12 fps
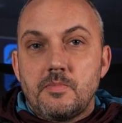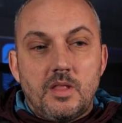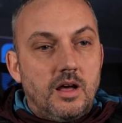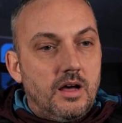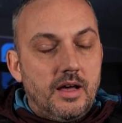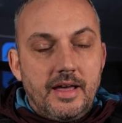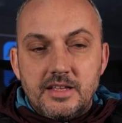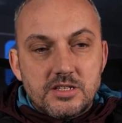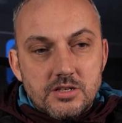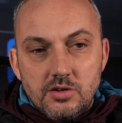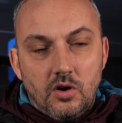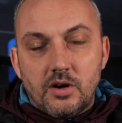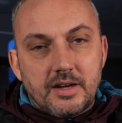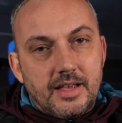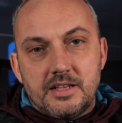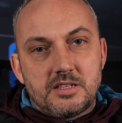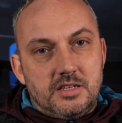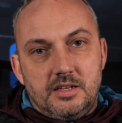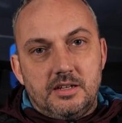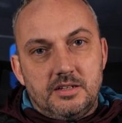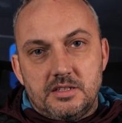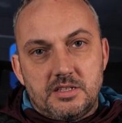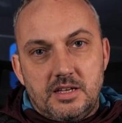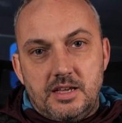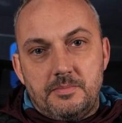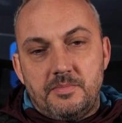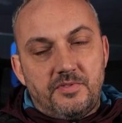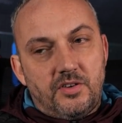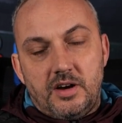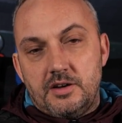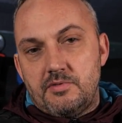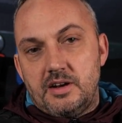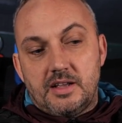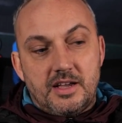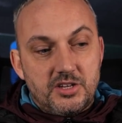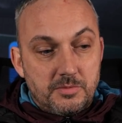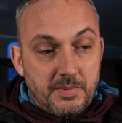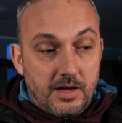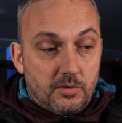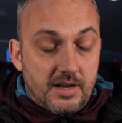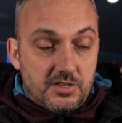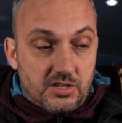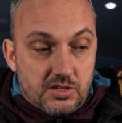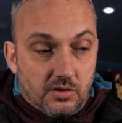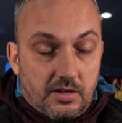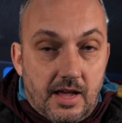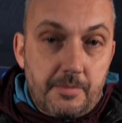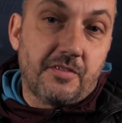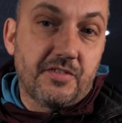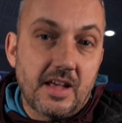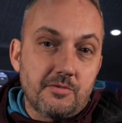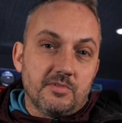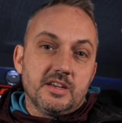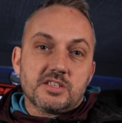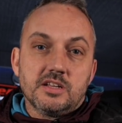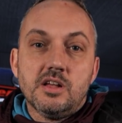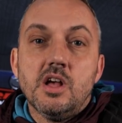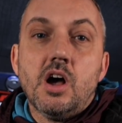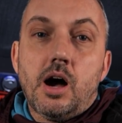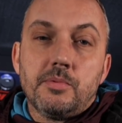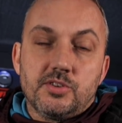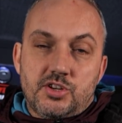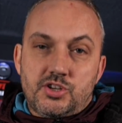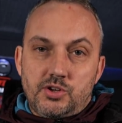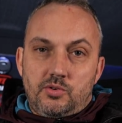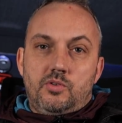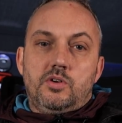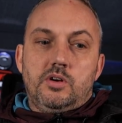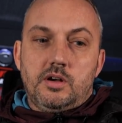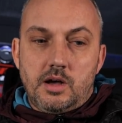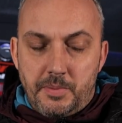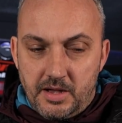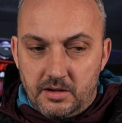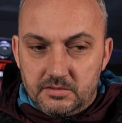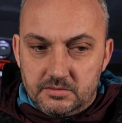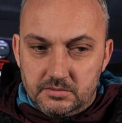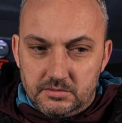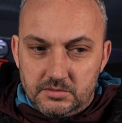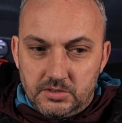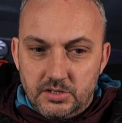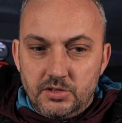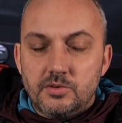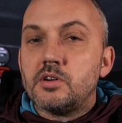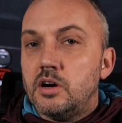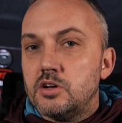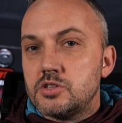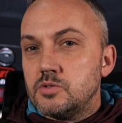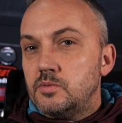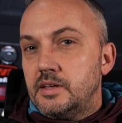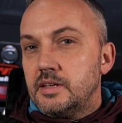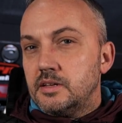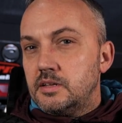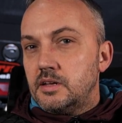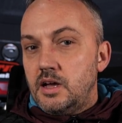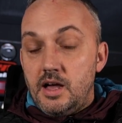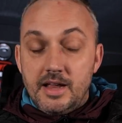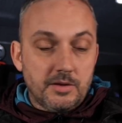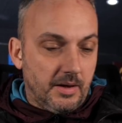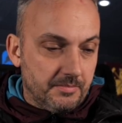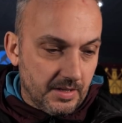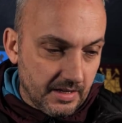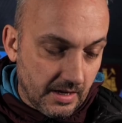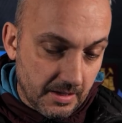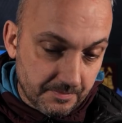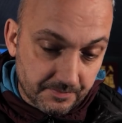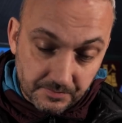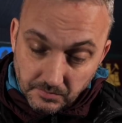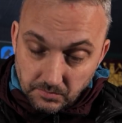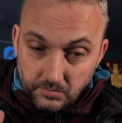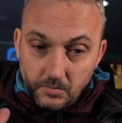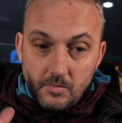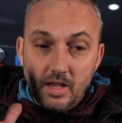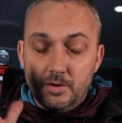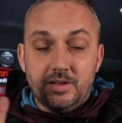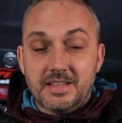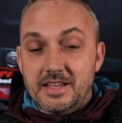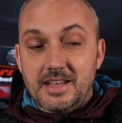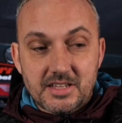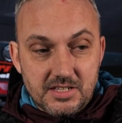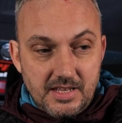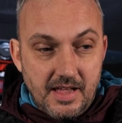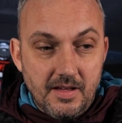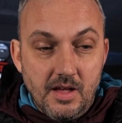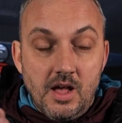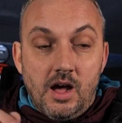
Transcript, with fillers: Uh, he's not going to get into the England team fighting a relegation battle. That's just not going to happen. And for that reason, I'm not sure about the Newcastle link. Uh, anyway, uh, um, Anyway, that, that's that.